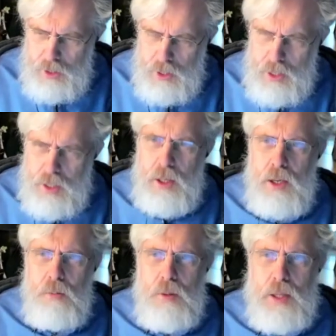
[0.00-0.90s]
any,
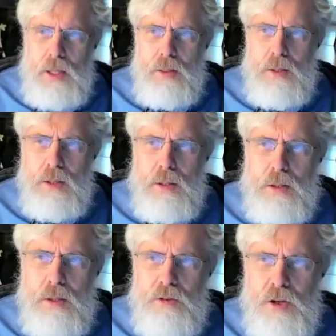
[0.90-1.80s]
anyway, the,
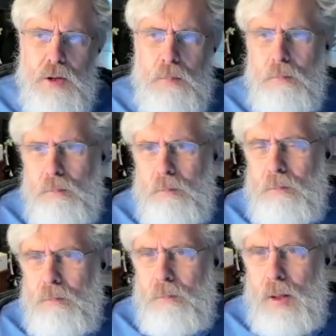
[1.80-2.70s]
the genome,
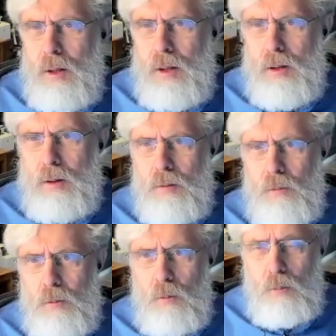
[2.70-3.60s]
uh,
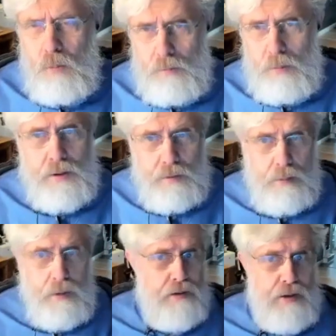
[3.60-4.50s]
the, we brought the
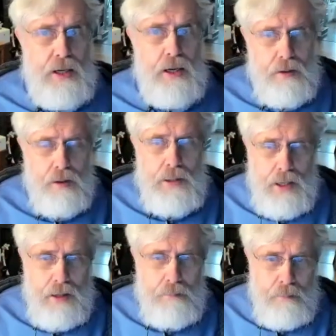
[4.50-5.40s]
price down. I mean,
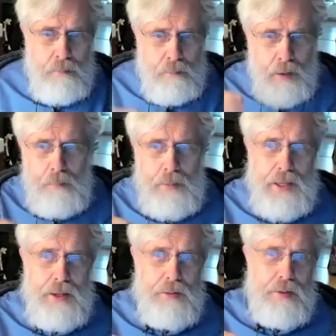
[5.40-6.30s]
that, my
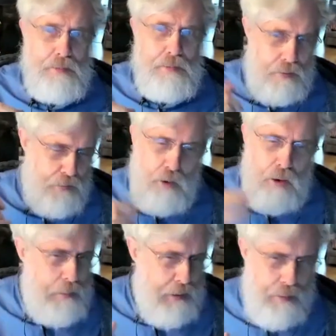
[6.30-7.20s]
plan for all big